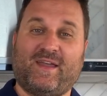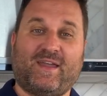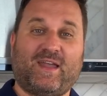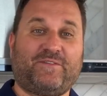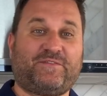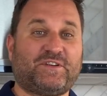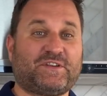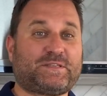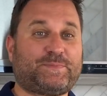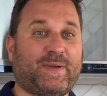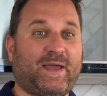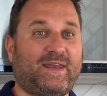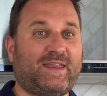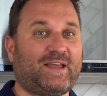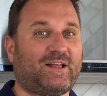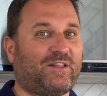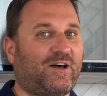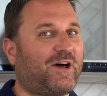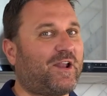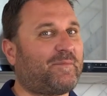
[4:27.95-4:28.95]
If you're spending
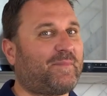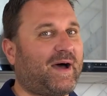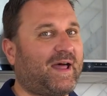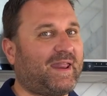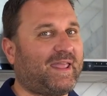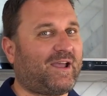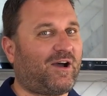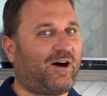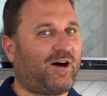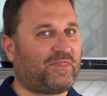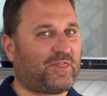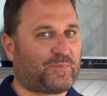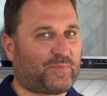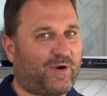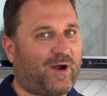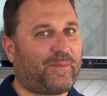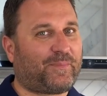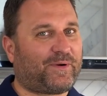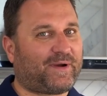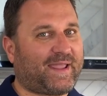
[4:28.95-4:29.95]
a lot of money on the
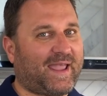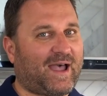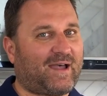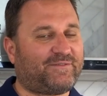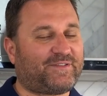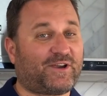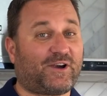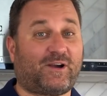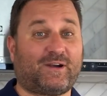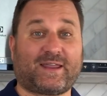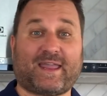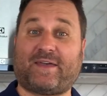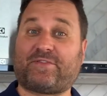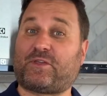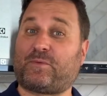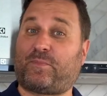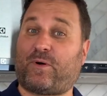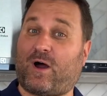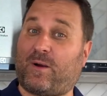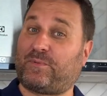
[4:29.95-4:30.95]
proper caviar, get
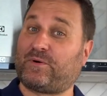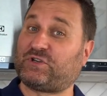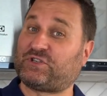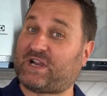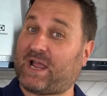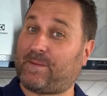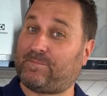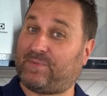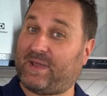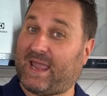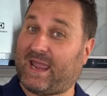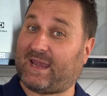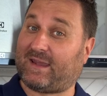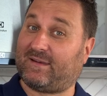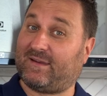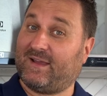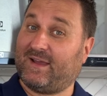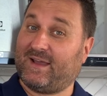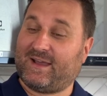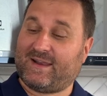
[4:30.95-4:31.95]
the proper
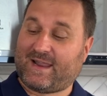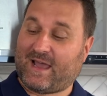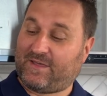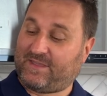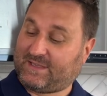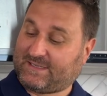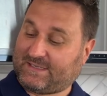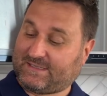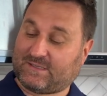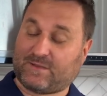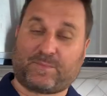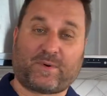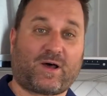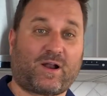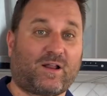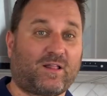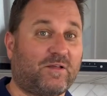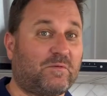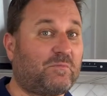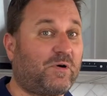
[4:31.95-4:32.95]
champagne. Now this is a
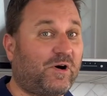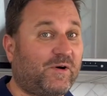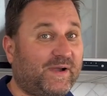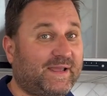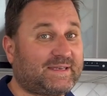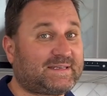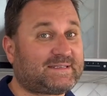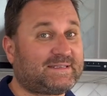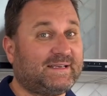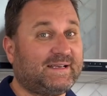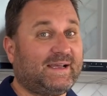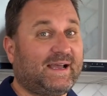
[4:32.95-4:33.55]
bottle of Moët.